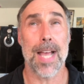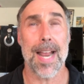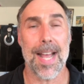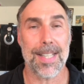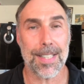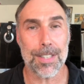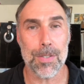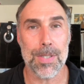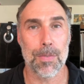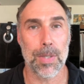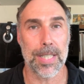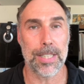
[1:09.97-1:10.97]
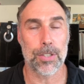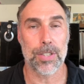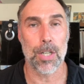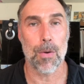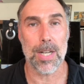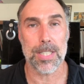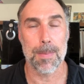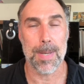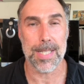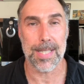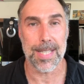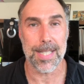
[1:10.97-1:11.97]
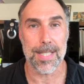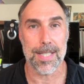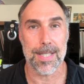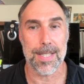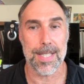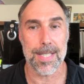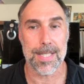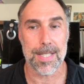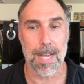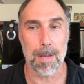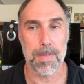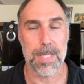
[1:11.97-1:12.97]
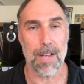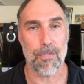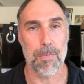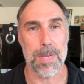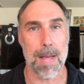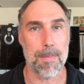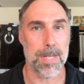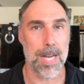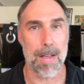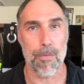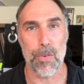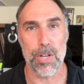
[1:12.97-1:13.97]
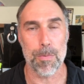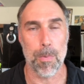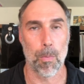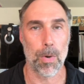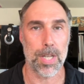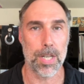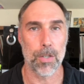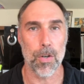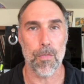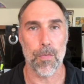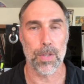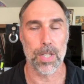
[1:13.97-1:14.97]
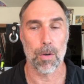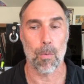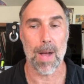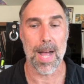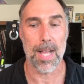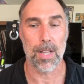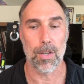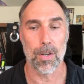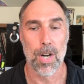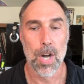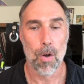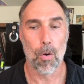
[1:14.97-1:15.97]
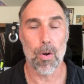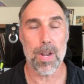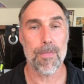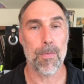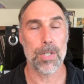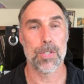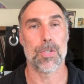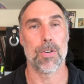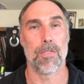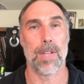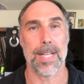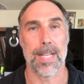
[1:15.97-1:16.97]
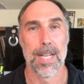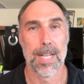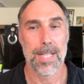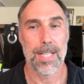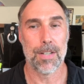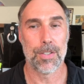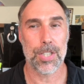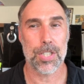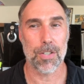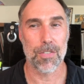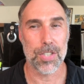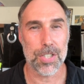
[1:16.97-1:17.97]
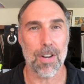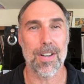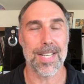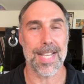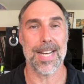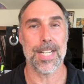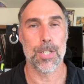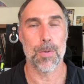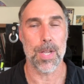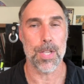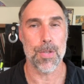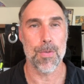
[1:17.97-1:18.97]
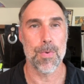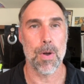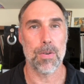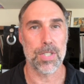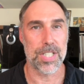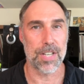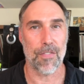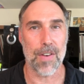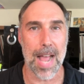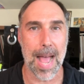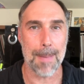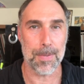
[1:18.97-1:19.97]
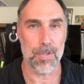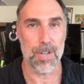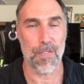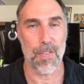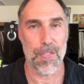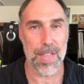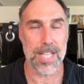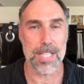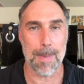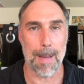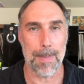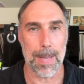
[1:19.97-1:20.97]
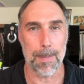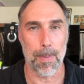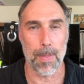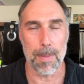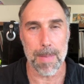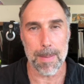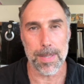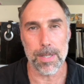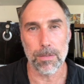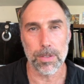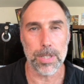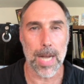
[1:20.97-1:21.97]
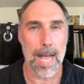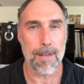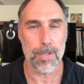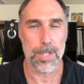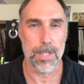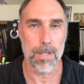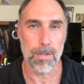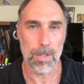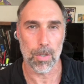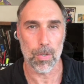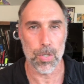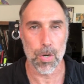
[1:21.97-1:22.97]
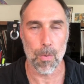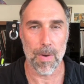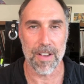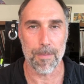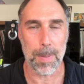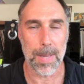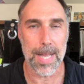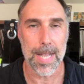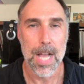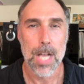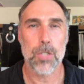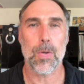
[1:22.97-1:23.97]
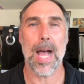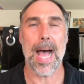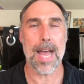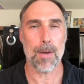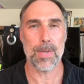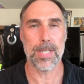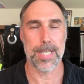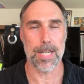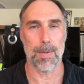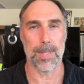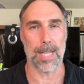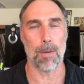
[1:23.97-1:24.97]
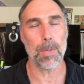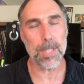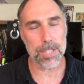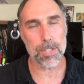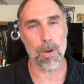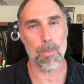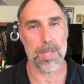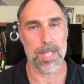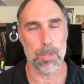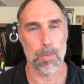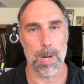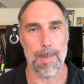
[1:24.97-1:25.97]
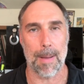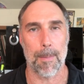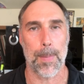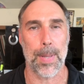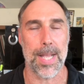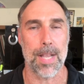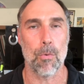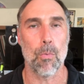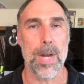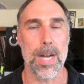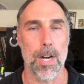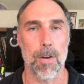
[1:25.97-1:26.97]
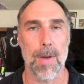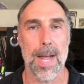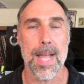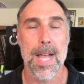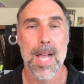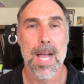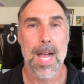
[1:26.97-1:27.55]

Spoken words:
and I thought this was a really interesting question because I think this comes up from time to time when you've been working in a group for a little while or even when you're sort of like, you know, just sort of starting to get into it, you notice different habits or different things about people that maybe don't jive with you or your way of playing. So how do we deal with that? Well, let's start with this one about playing weird, right?